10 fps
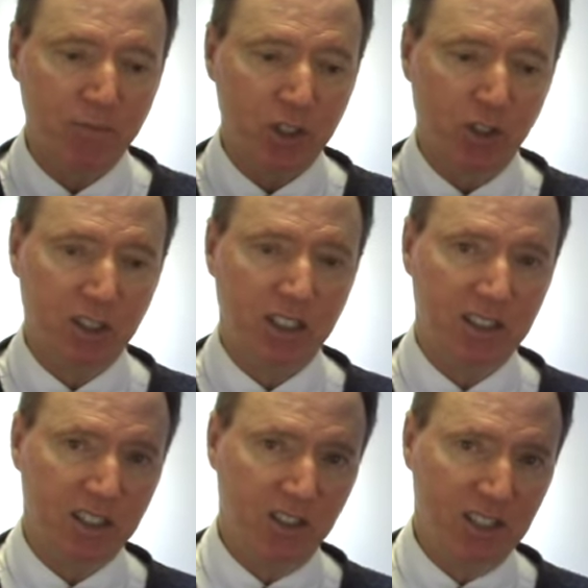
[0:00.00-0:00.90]
to look
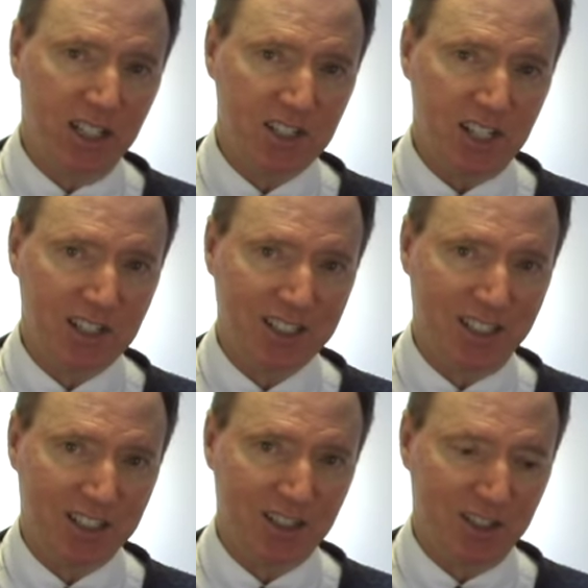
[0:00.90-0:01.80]
at the United States
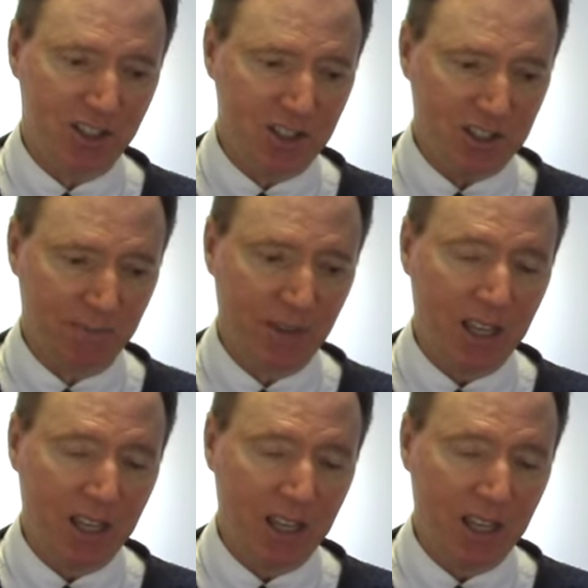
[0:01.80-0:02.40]
Constitution